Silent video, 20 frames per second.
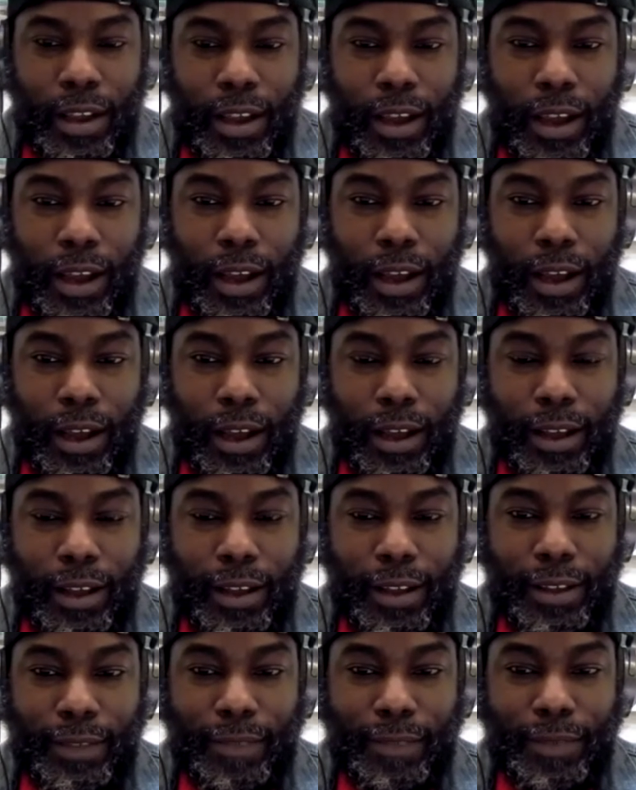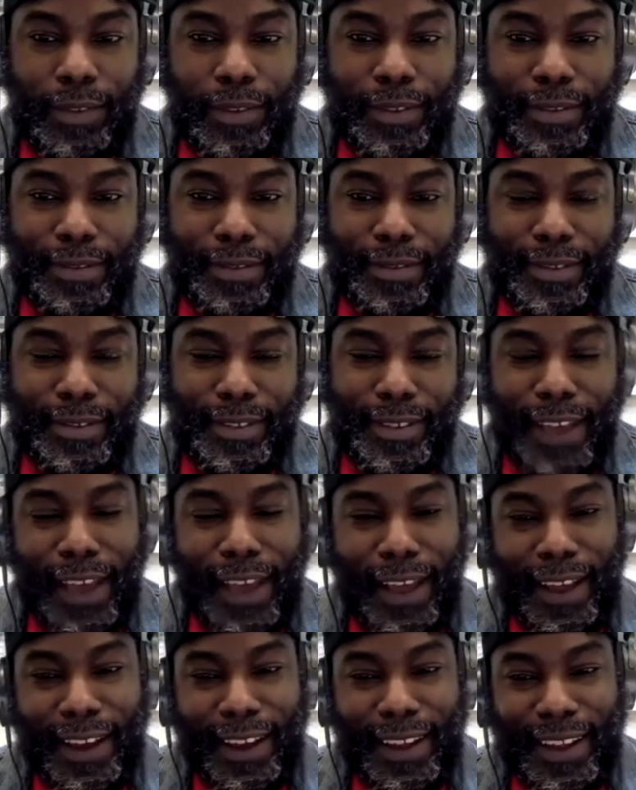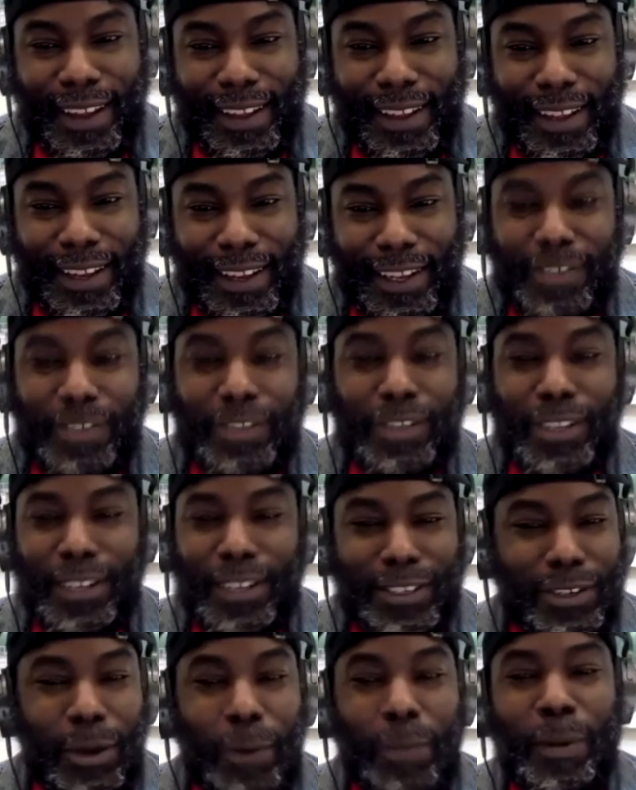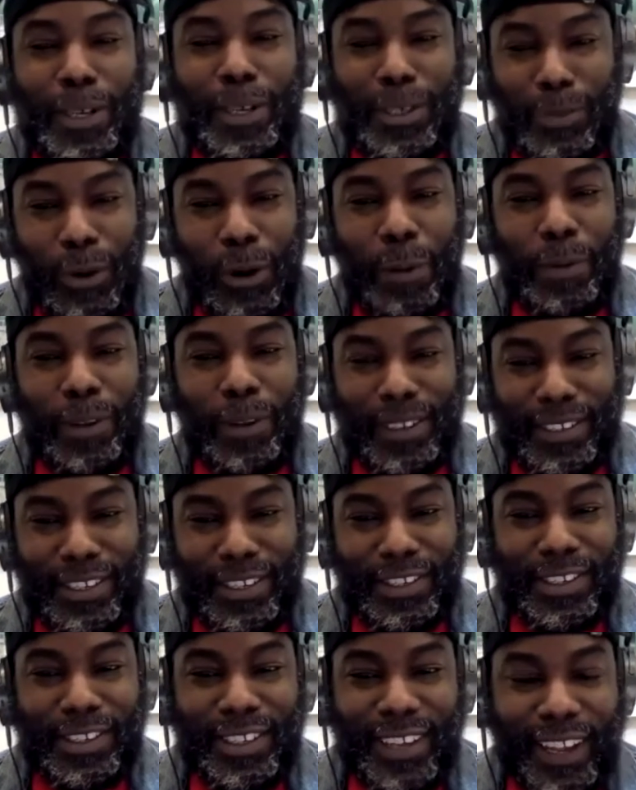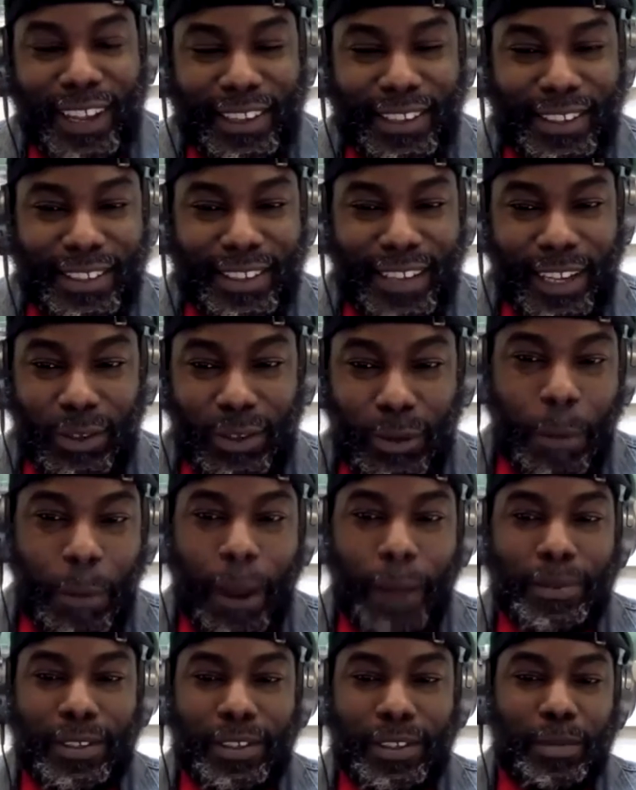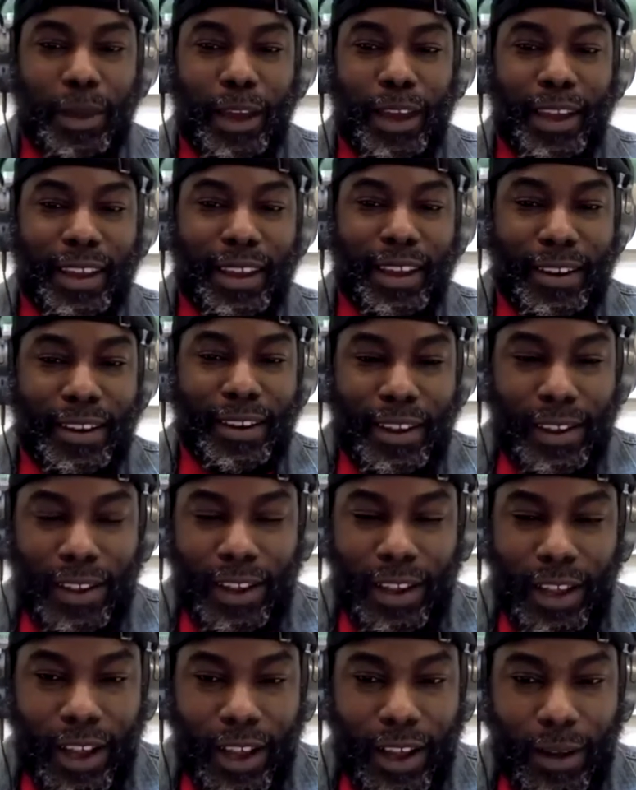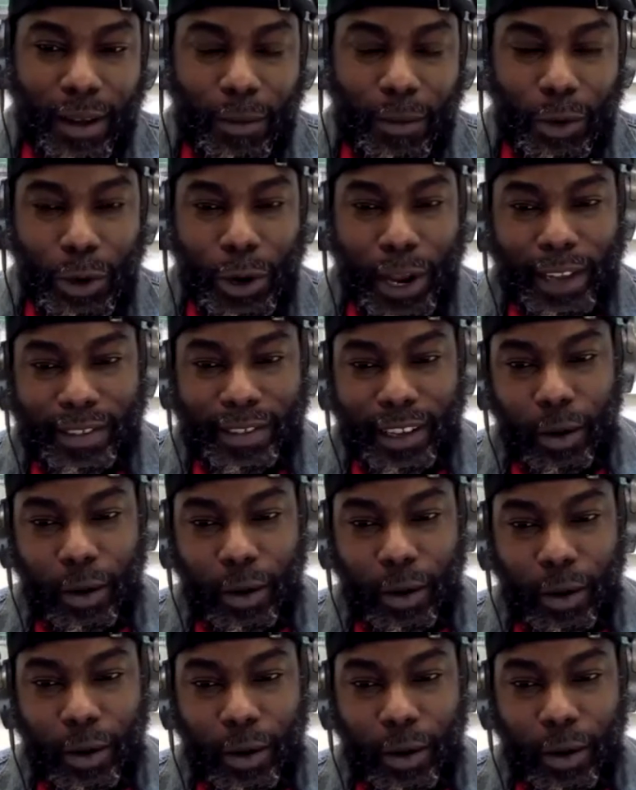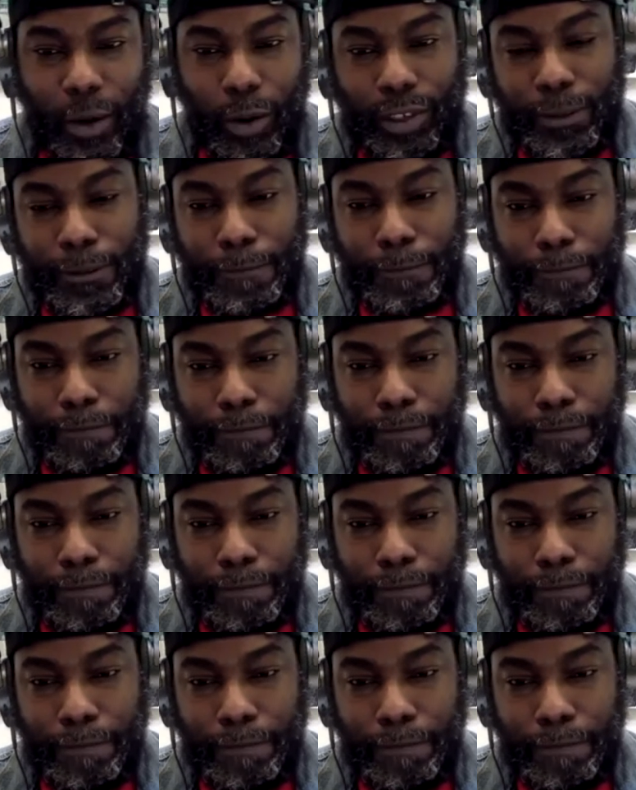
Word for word: uh, yeah, there's there's so much more, but essentially that's that's what pops into my head um, when you ask that question.